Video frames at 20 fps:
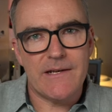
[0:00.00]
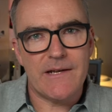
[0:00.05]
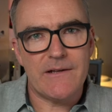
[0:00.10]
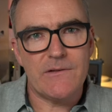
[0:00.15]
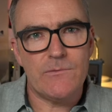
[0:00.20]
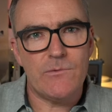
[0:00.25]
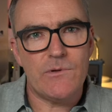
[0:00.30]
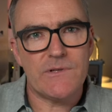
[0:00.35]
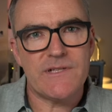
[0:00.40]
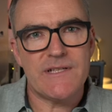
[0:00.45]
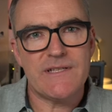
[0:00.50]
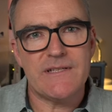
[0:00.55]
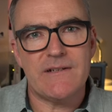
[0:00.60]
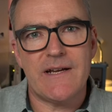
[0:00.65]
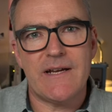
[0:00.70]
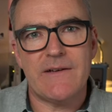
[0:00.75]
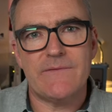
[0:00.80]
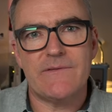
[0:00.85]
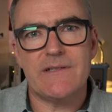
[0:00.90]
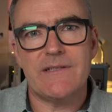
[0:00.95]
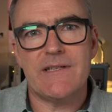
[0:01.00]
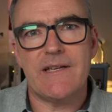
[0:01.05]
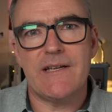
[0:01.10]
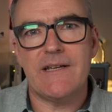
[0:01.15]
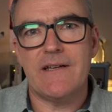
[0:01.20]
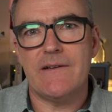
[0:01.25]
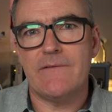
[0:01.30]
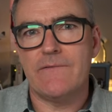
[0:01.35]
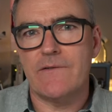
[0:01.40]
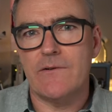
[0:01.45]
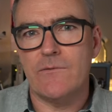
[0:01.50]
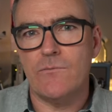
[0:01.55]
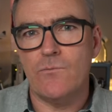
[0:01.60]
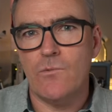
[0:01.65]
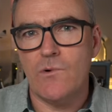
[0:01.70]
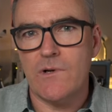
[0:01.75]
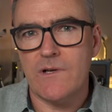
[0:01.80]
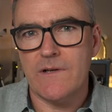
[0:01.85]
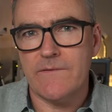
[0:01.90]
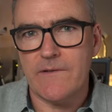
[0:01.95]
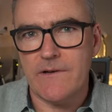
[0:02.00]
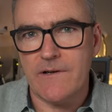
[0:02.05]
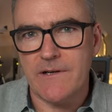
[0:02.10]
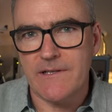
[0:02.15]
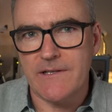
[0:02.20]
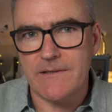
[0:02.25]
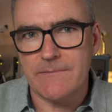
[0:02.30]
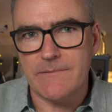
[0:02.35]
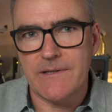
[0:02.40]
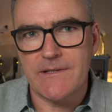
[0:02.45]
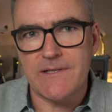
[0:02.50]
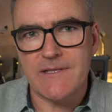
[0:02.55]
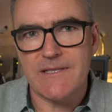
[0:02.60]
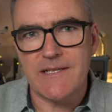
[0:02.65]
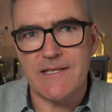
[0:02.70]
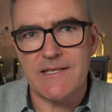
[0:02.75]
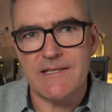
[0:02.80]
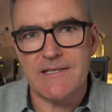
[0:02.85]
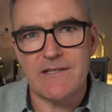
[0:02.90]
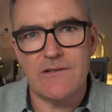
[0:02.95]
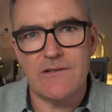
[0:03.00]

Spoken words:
Now the watches I have today are from one of IWC's